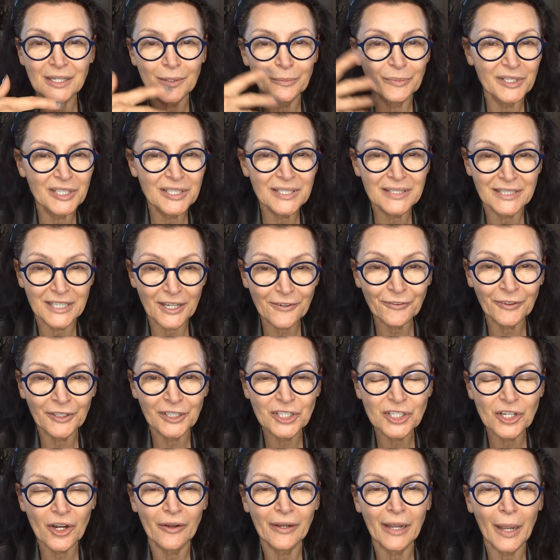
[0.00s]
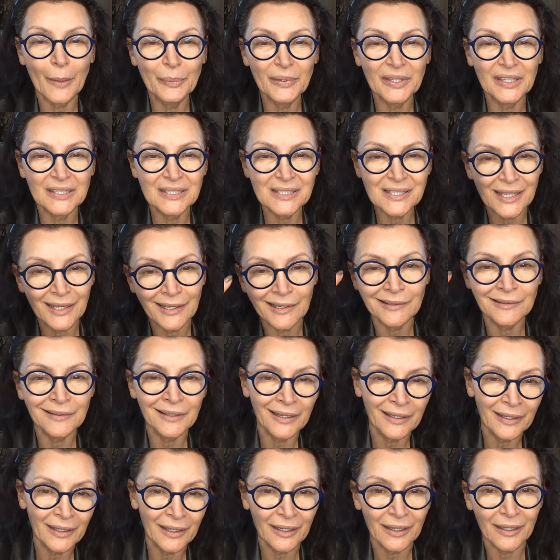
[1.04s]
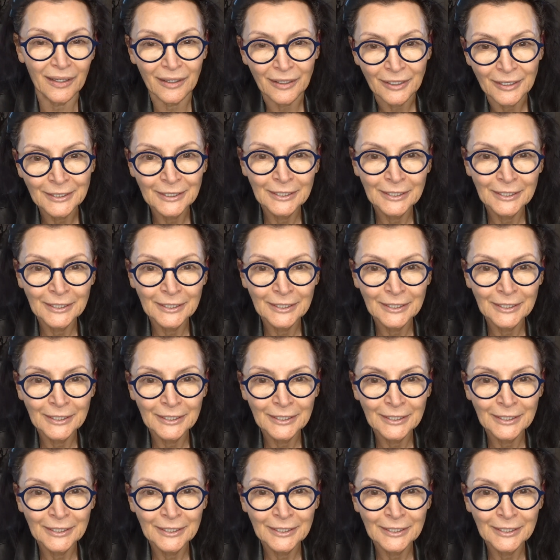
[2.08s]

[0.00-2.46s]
it'll be definitely showing up in your skin, your hair,